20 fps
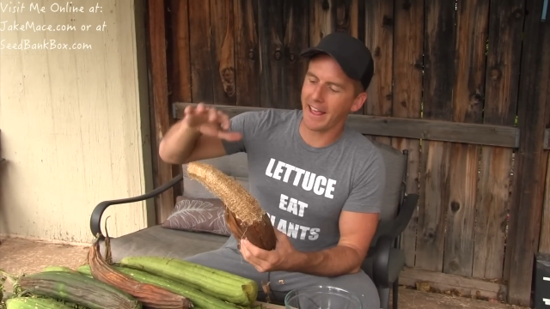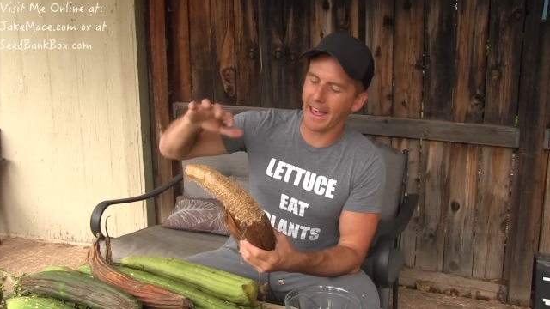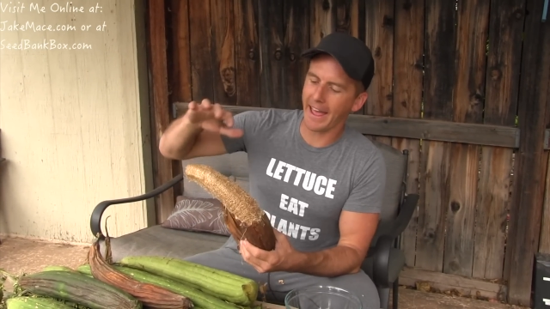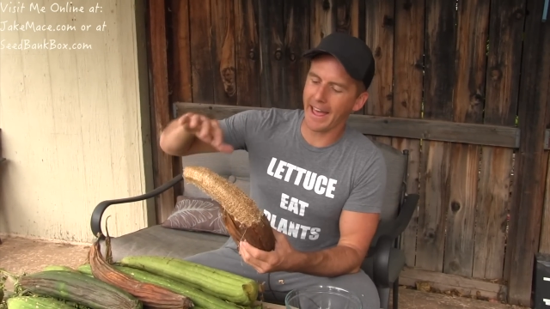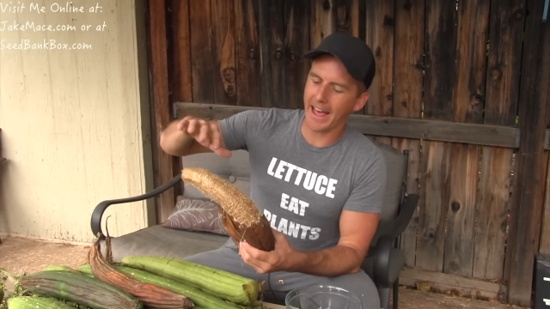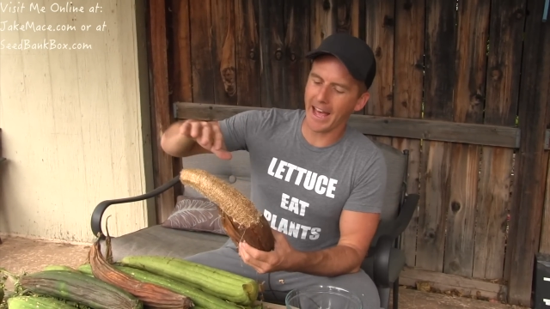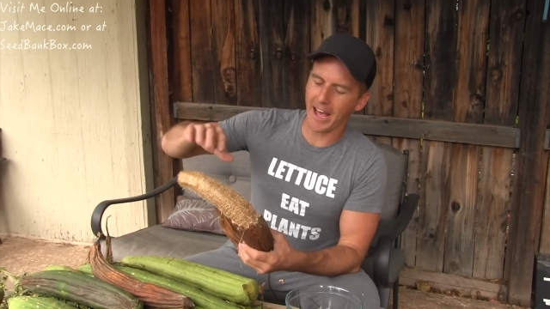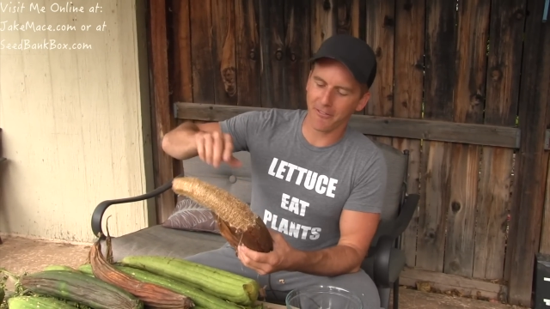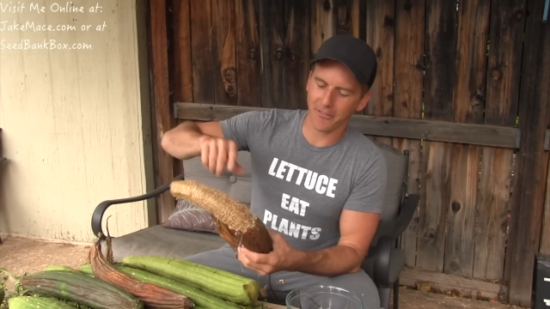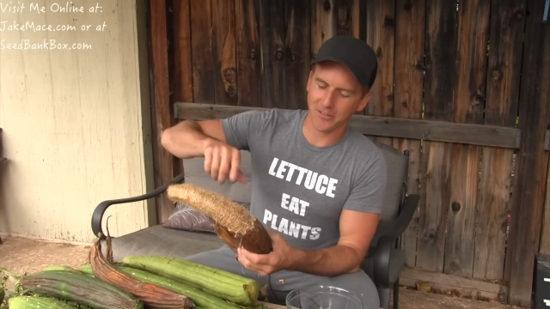
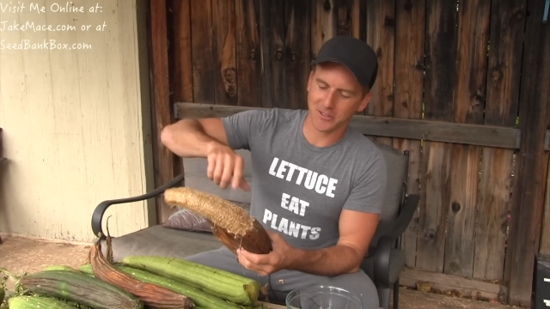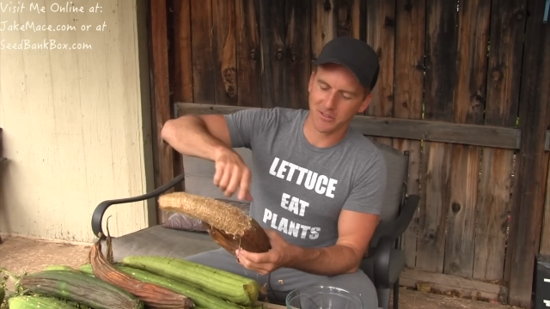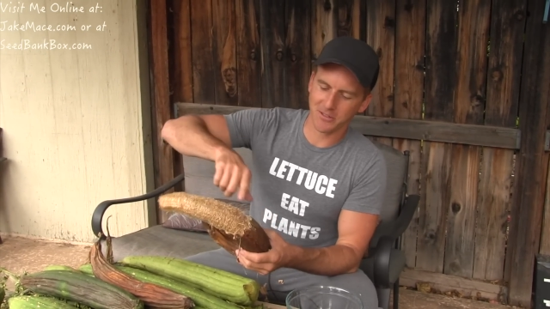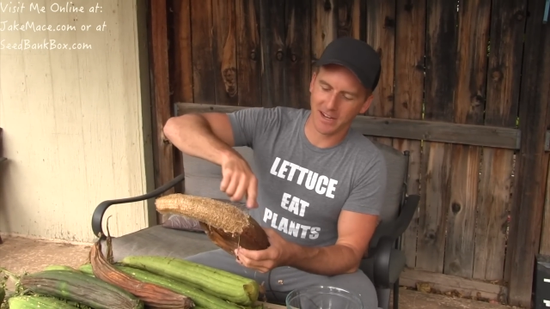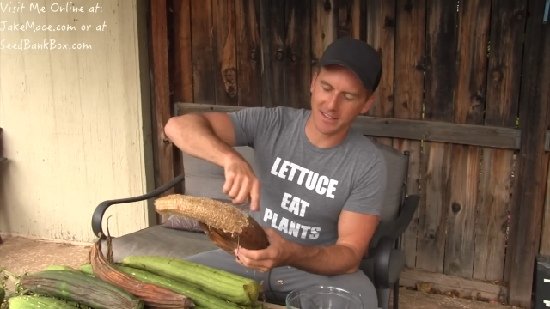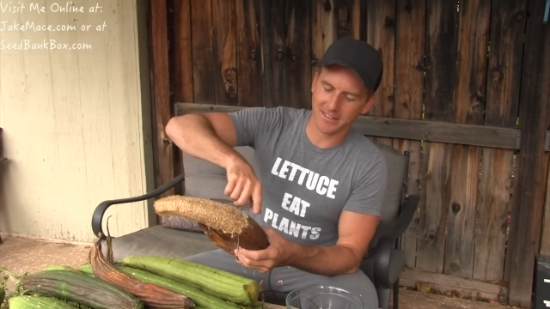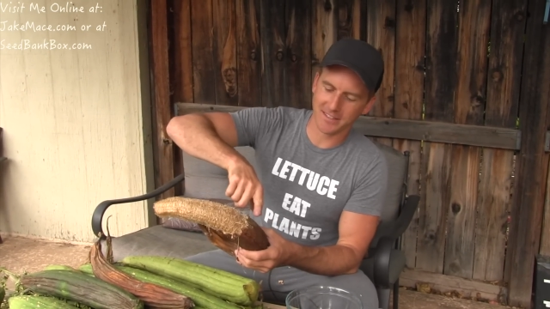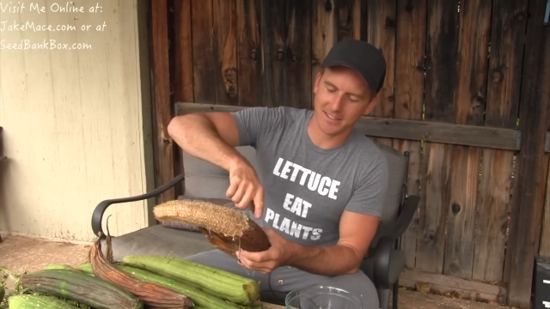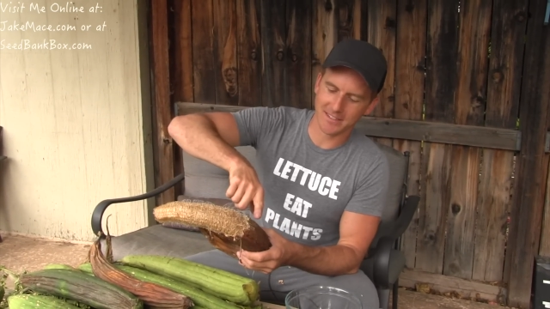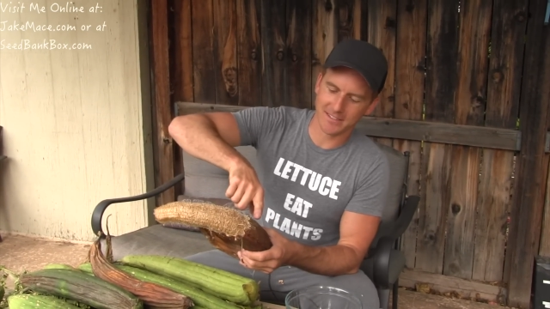half, so
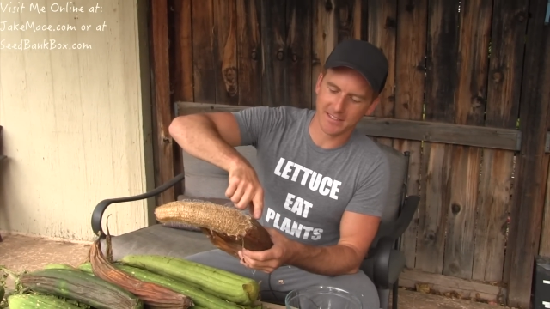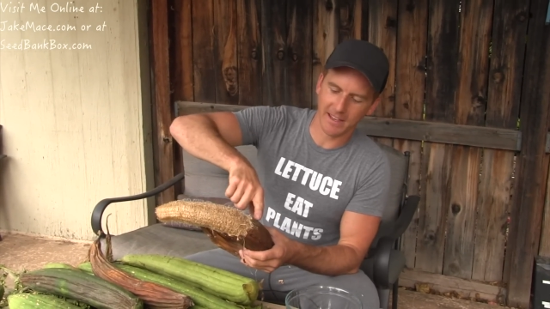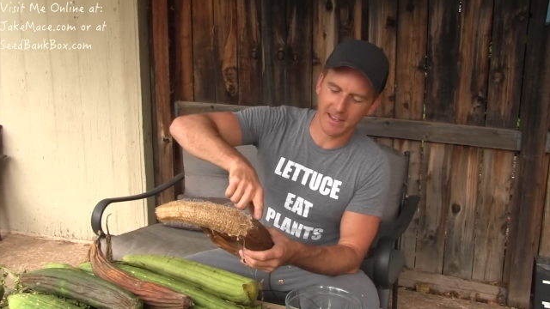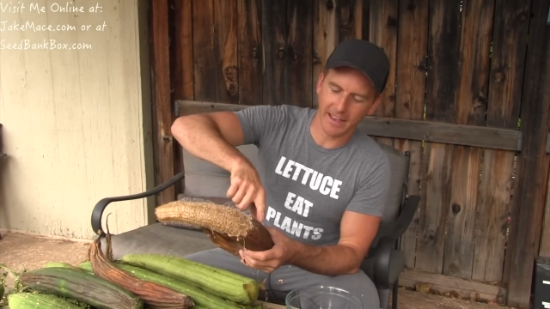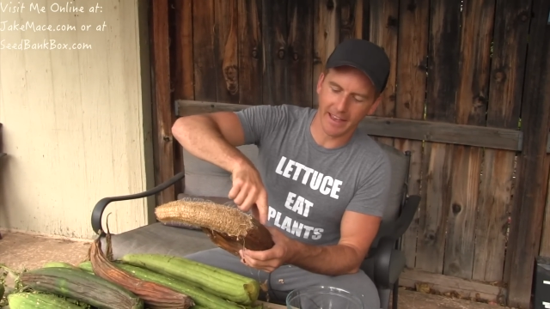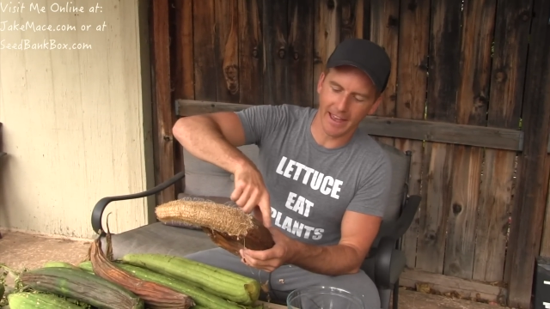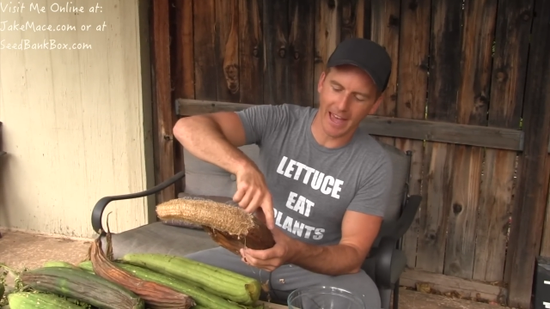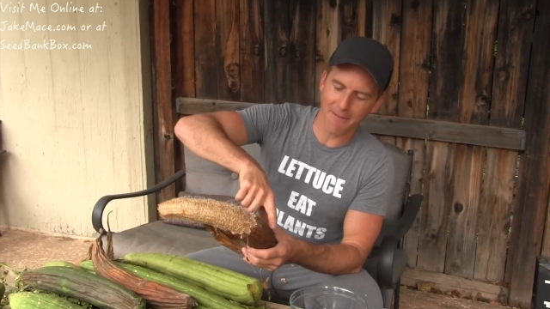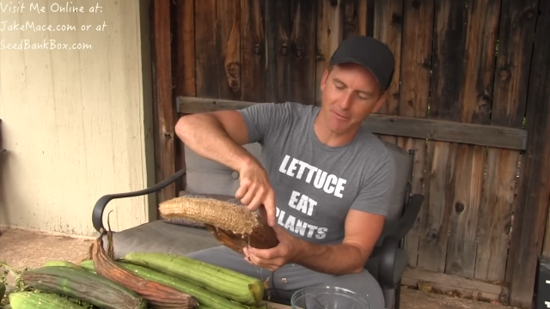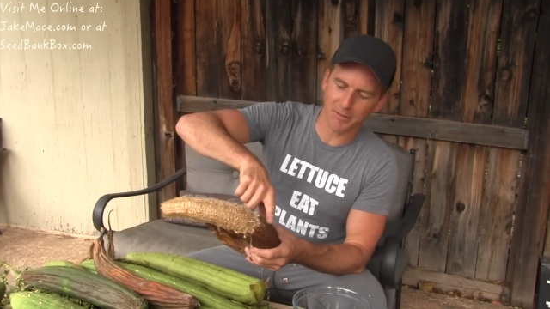you guys can see
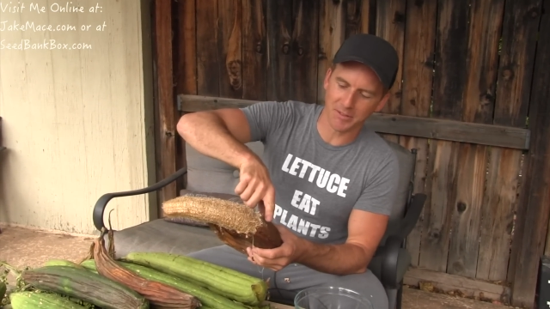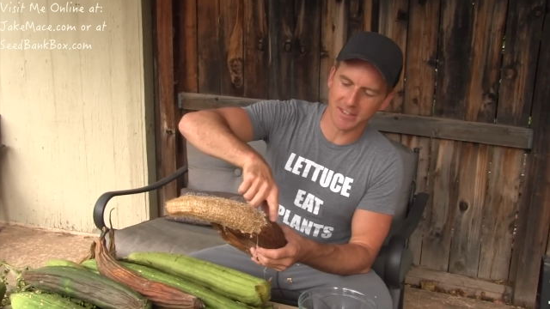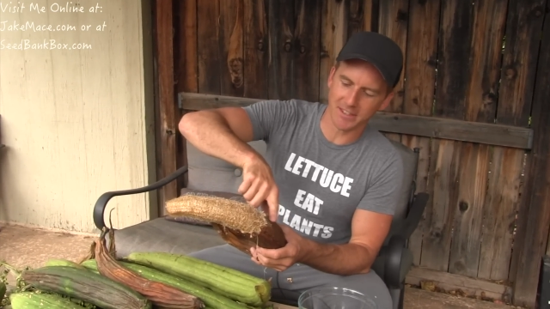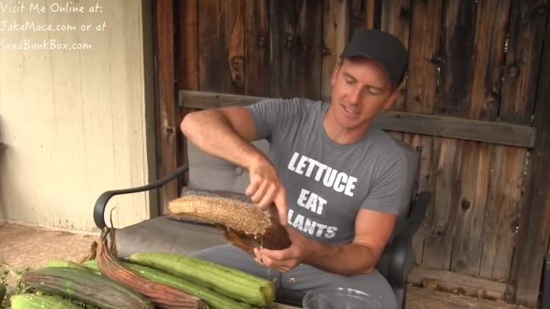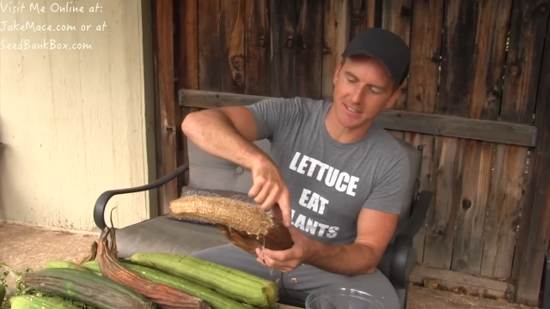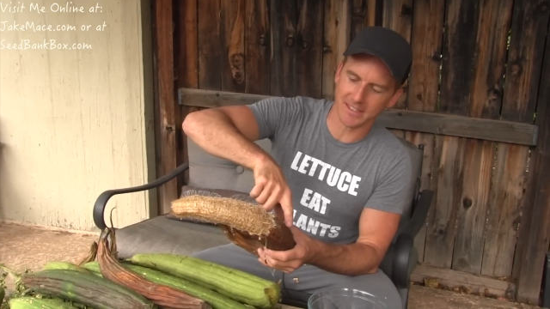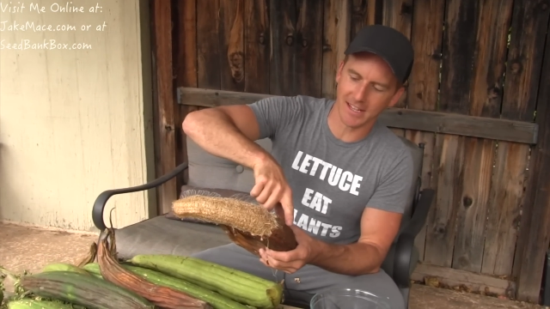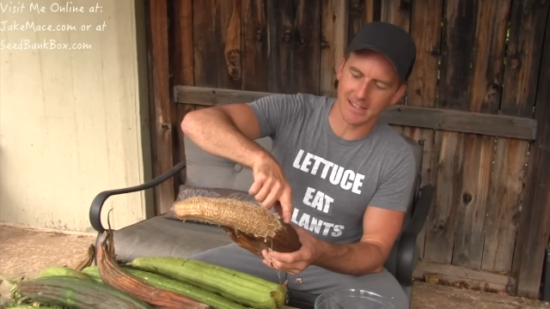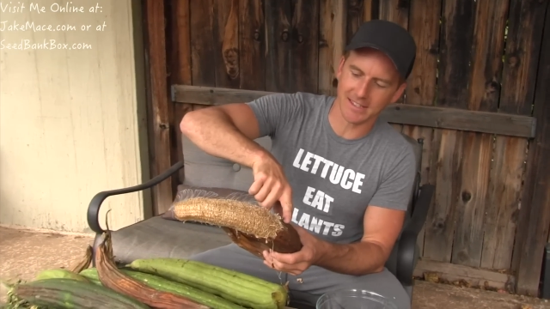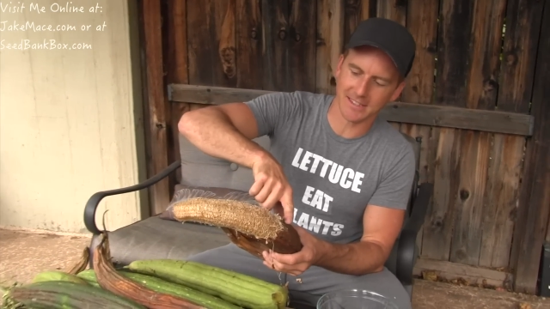half with the
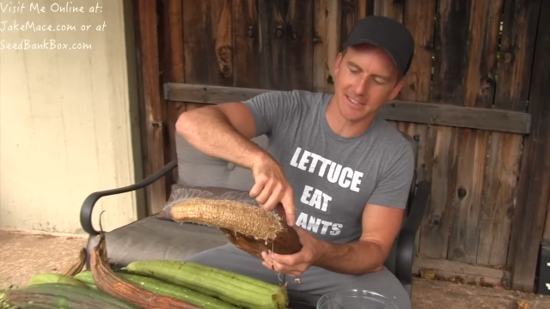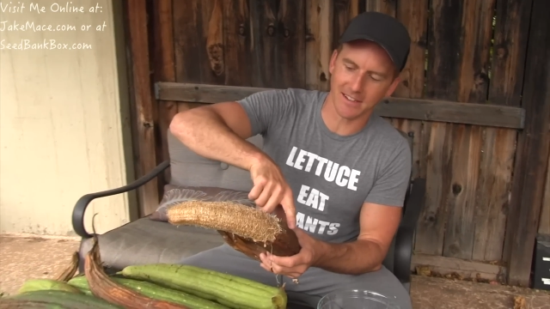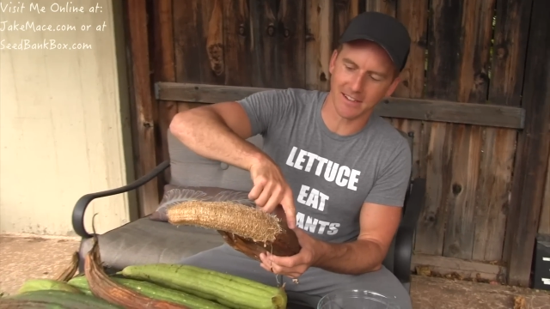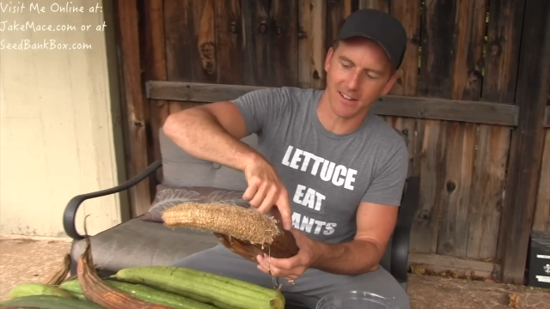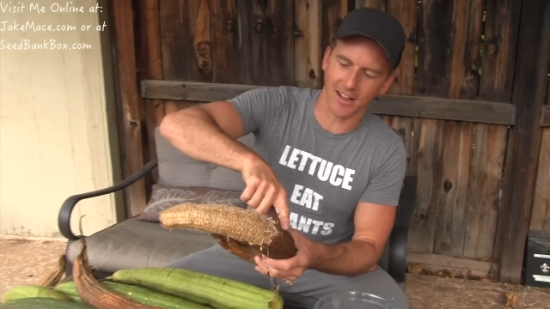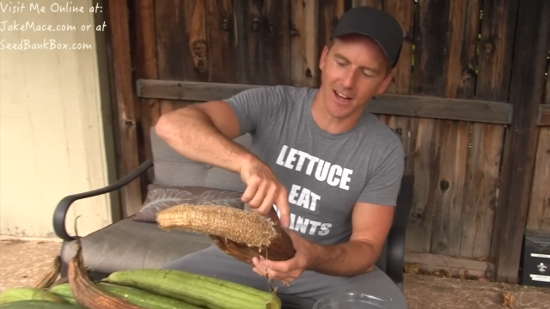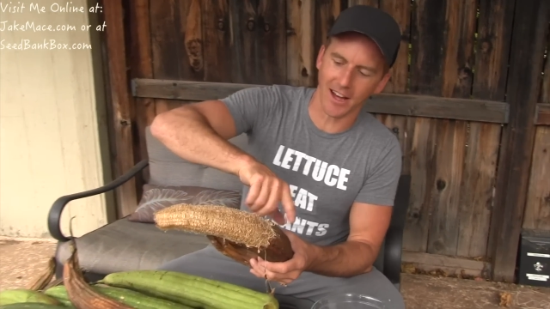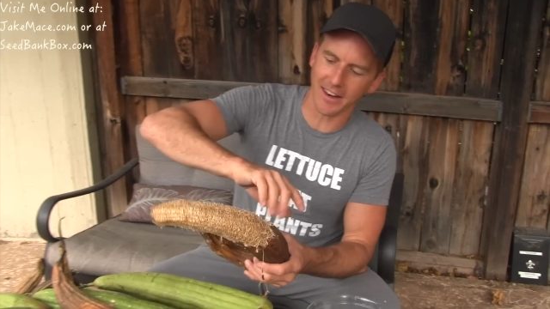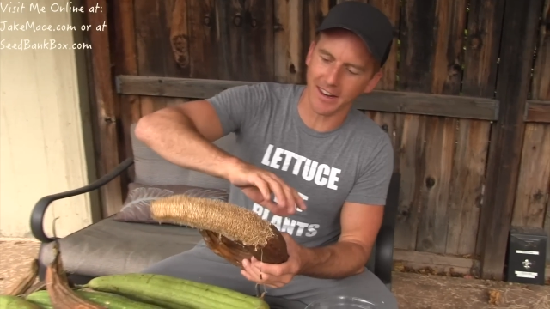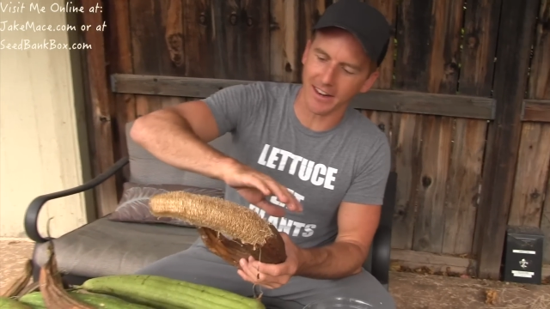skin still
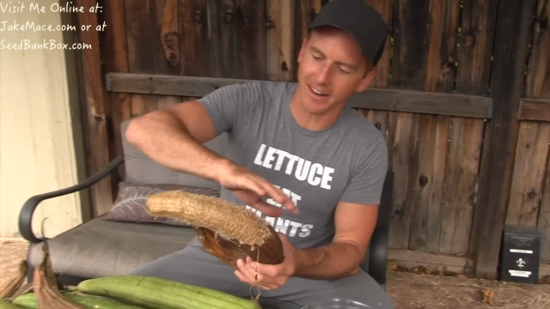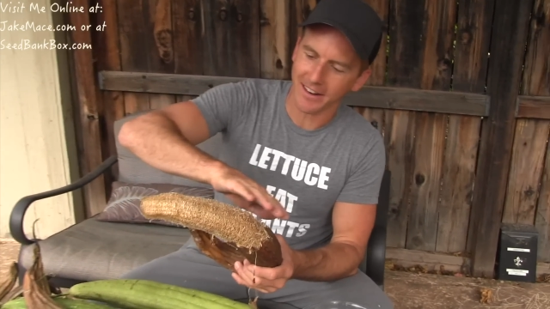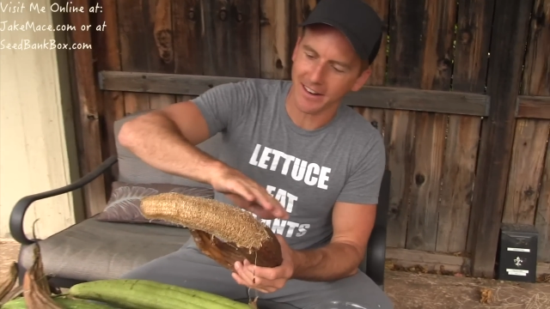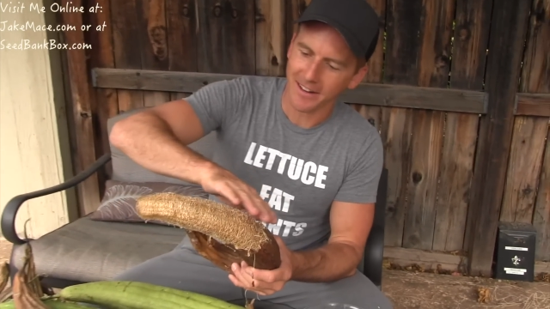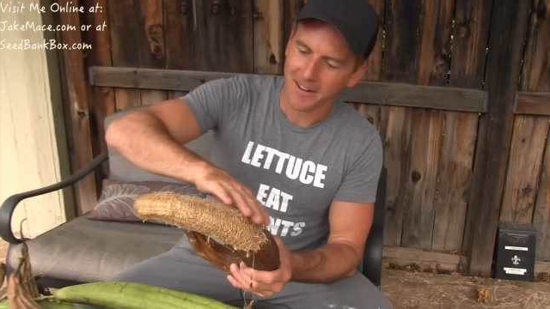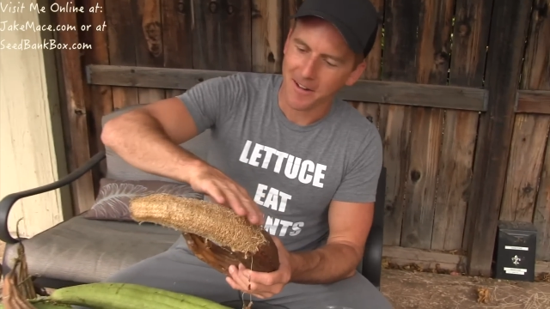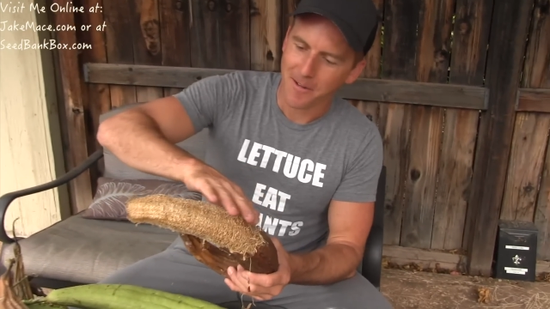on it.